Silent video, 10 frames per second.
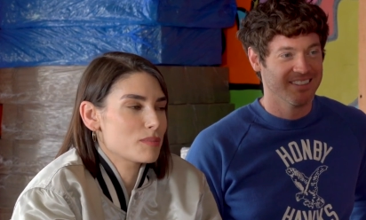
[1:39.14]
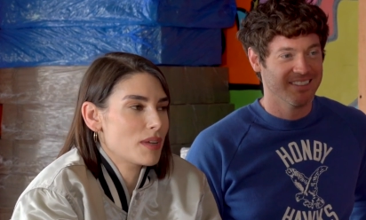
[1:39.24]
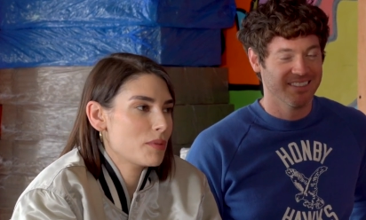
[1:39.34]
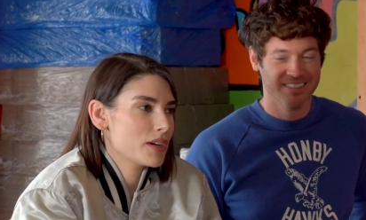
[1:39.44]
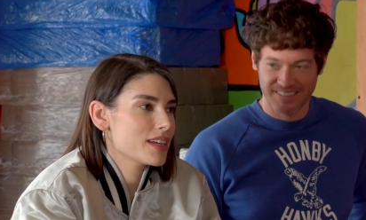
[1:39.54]
Speaker 1: some
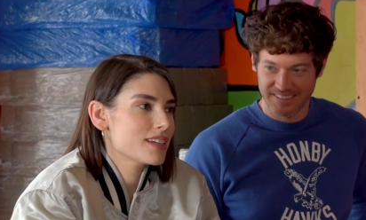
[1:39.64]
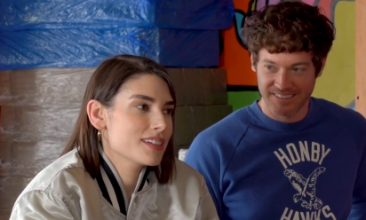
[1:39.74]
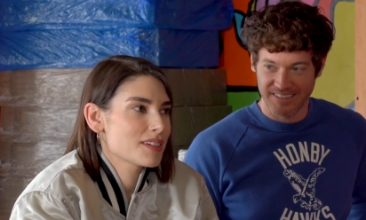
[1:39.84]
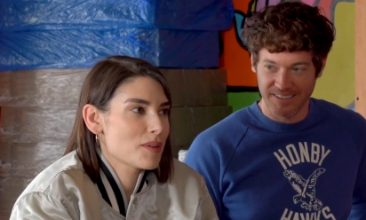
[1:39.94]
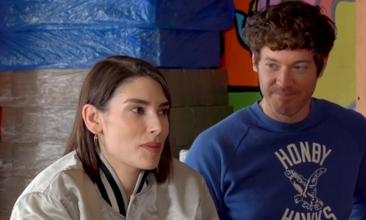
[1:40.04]
networking.
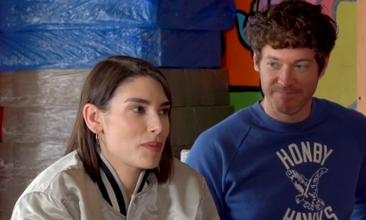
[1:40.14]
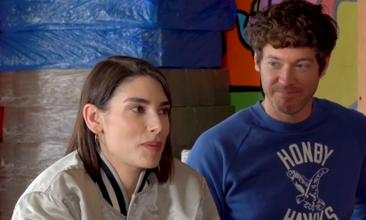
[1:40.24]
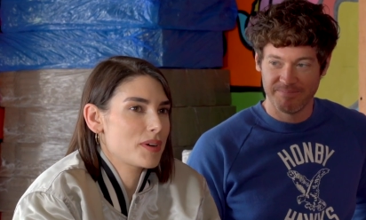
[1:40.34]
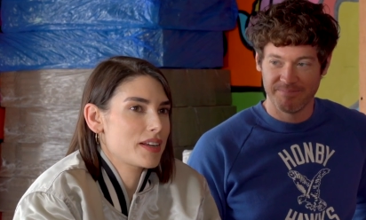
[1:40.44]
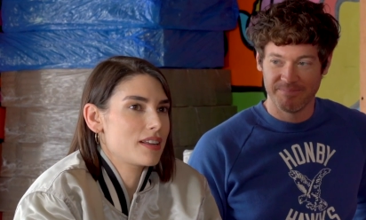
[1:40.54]
Mm -hmm.
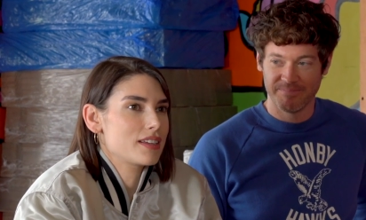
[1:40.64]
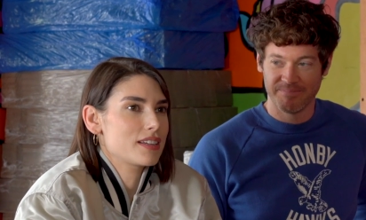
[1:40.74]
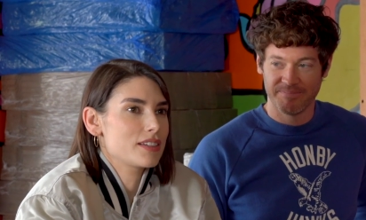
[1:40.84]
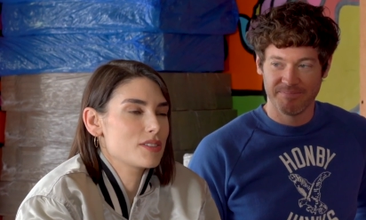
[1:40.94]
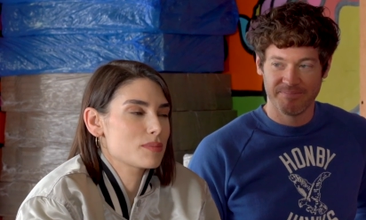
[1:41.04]
We're gonna
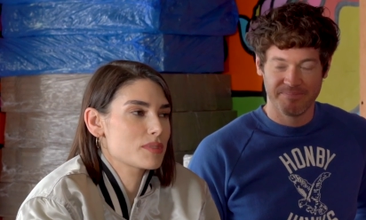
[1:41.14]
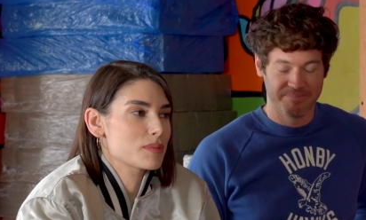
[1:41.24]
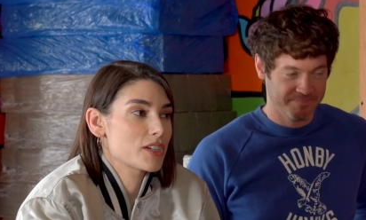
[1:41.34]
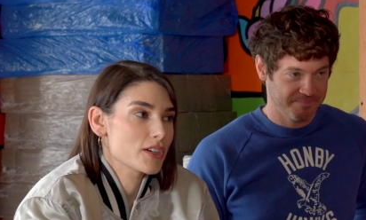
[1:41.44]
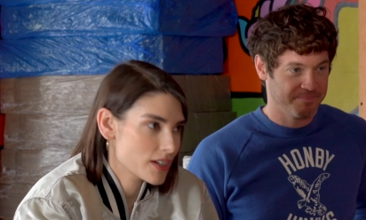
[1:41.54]
get you some
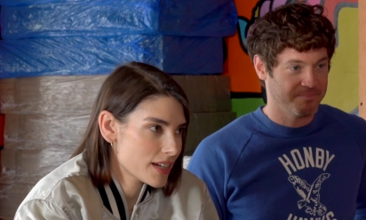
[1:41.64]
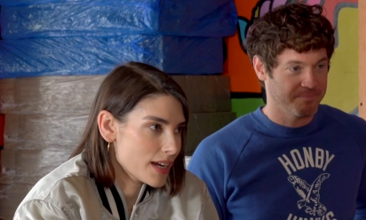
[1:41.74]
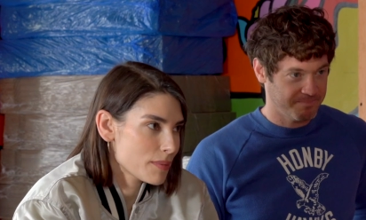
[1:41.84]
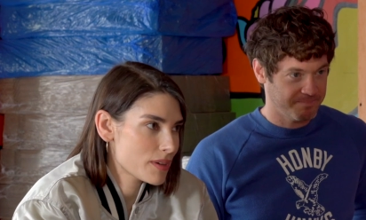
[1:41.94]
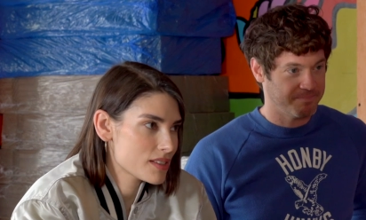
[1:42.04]
security
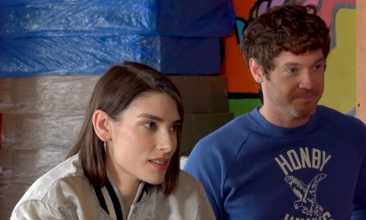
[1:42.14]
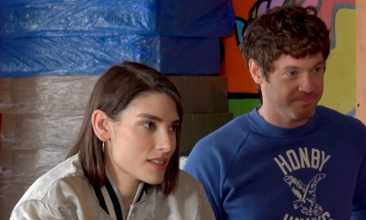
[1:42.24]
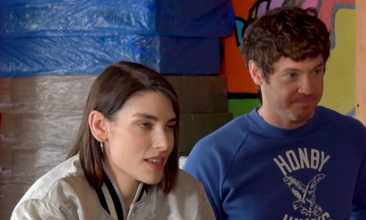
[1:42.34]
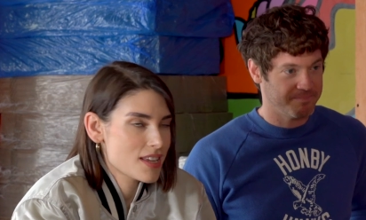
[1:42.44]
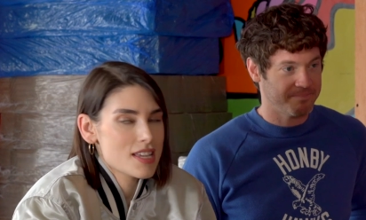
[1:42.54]
cameras.
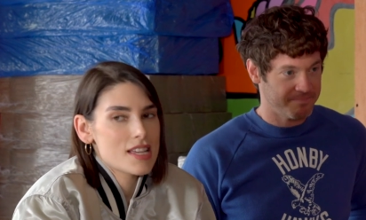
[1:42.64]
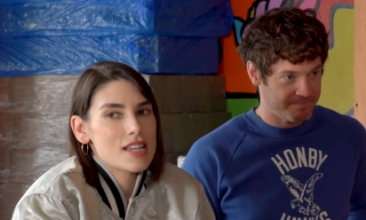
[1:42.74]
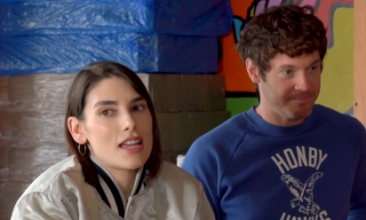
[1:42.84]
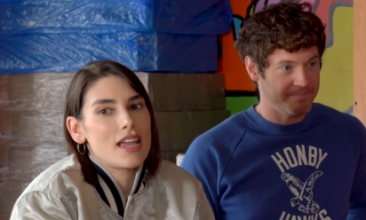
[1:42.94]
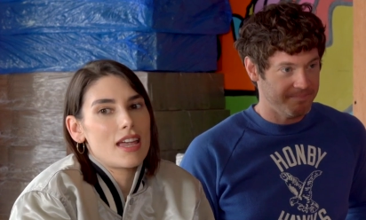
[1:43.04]
Okay.
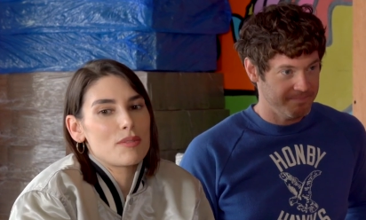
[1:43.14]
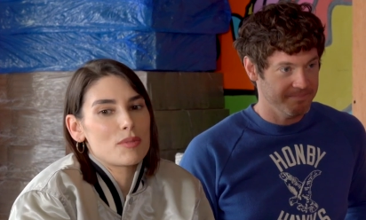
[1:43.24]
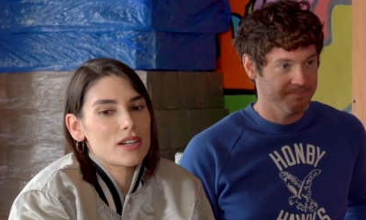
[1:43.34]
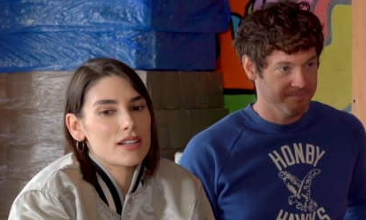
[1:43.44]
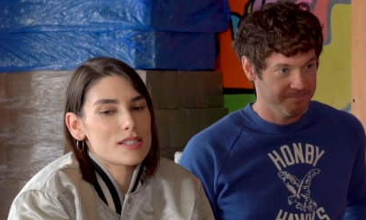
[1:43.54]
And
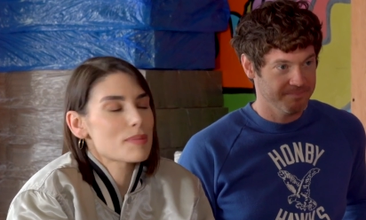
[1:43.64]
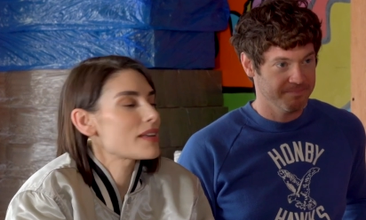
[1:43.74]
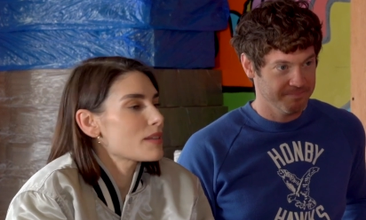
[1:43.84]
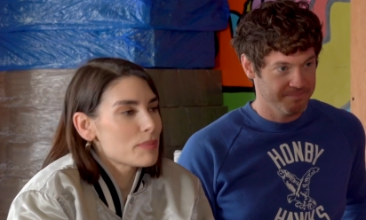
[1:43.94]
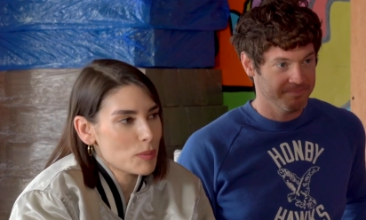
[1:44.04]
we're gonna
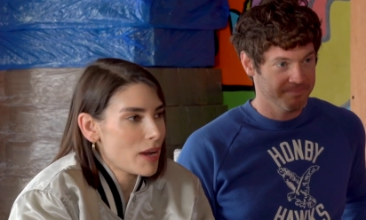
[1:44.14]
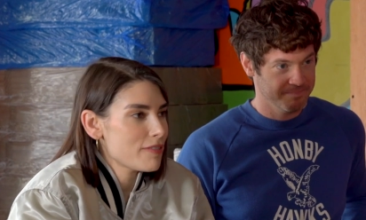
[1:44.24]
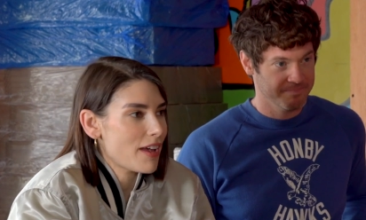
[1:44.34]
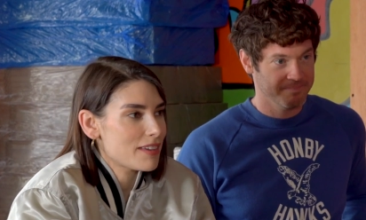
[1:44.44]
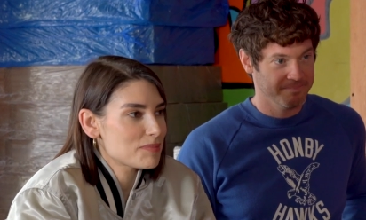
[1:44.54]
spice up your
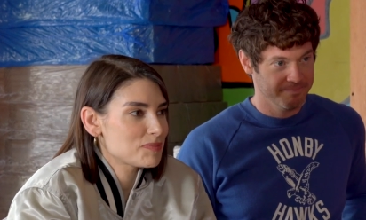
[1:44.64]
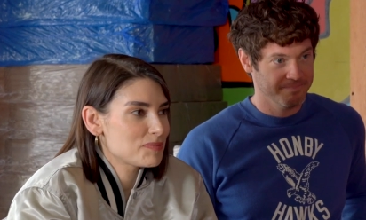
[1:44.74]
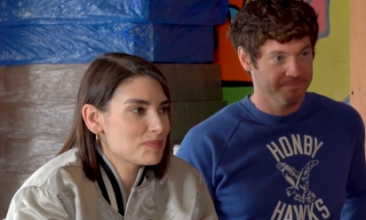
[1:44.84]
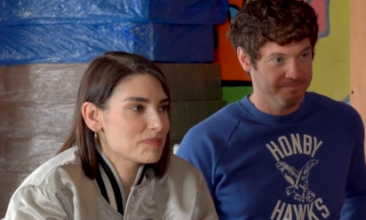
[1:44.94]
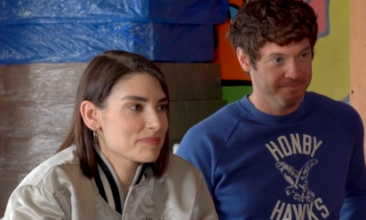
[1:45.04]
Wi-Fi.
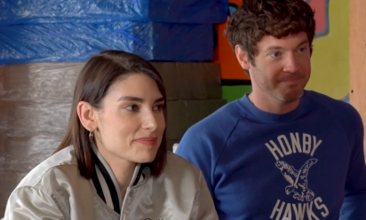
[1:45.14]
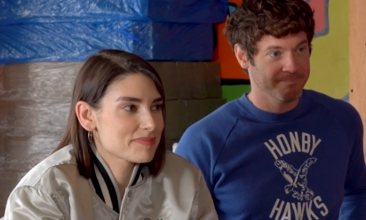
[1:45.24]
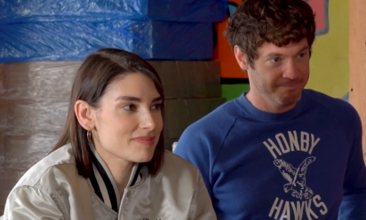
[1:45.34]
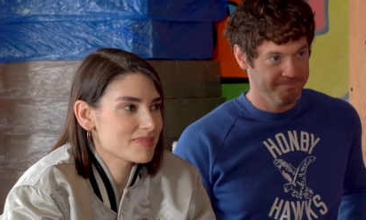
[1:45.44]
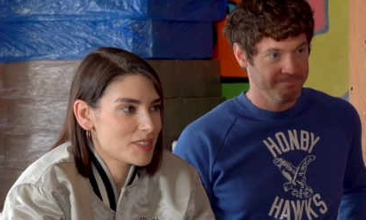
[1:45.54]
Speaker 2: Sounds
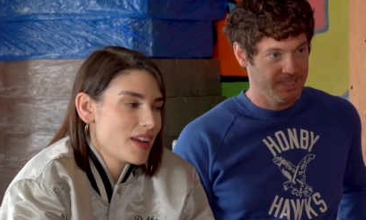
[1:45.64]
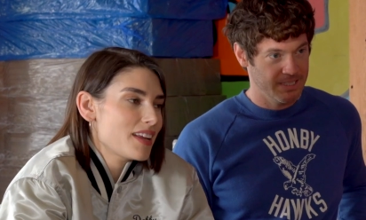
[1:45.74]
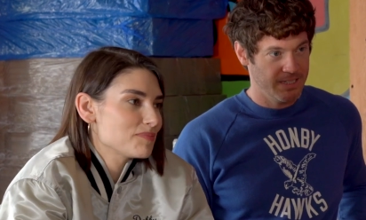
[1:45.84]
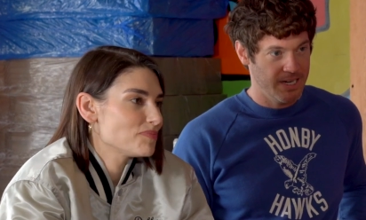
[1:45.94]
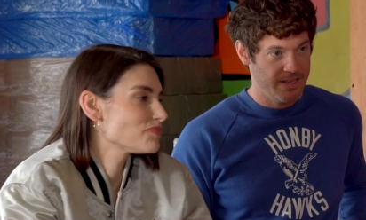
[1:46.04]
great.
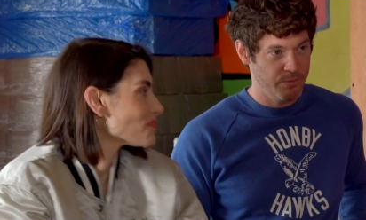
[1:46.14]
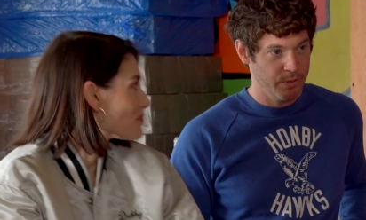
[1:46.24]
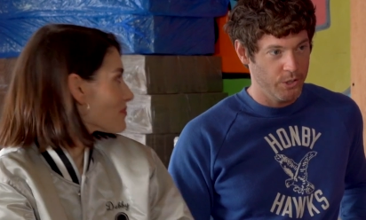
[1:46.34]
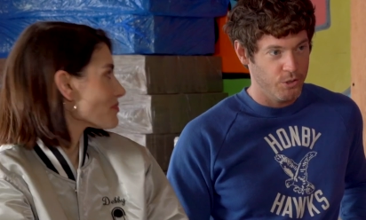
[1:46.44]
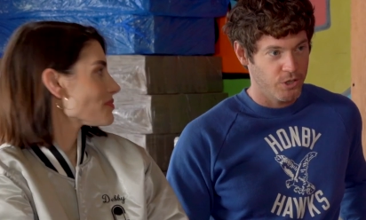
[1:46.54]
Great. And then
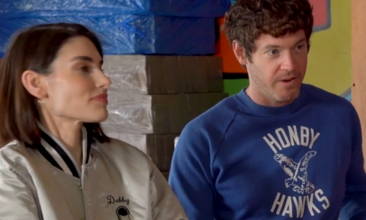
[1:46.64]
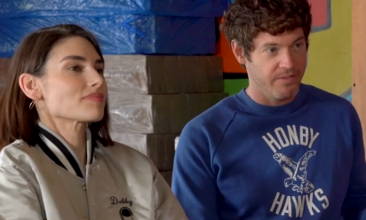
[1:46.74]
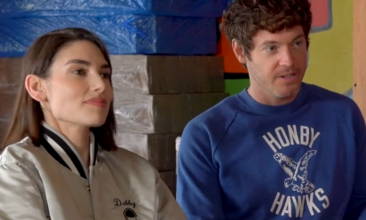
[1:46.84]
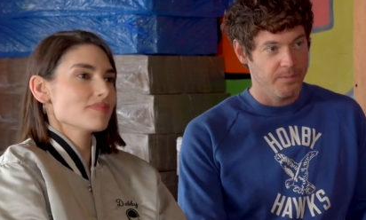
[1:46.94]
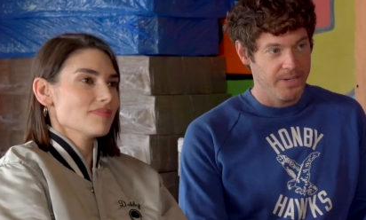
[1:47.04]
we're gonna use your
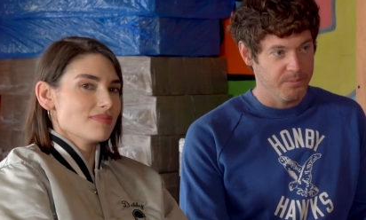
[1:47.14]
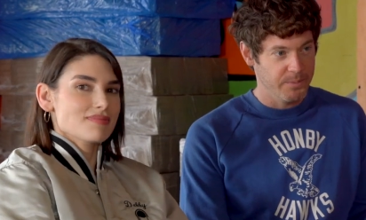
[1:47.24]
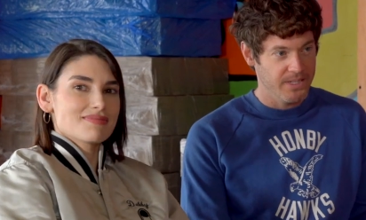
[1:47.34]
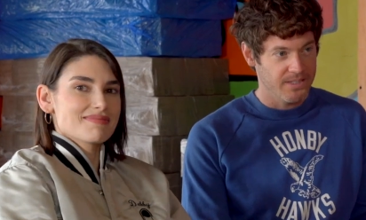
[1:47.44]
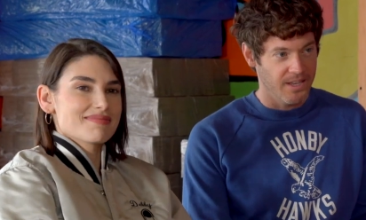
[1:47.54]
oven to make some pizza.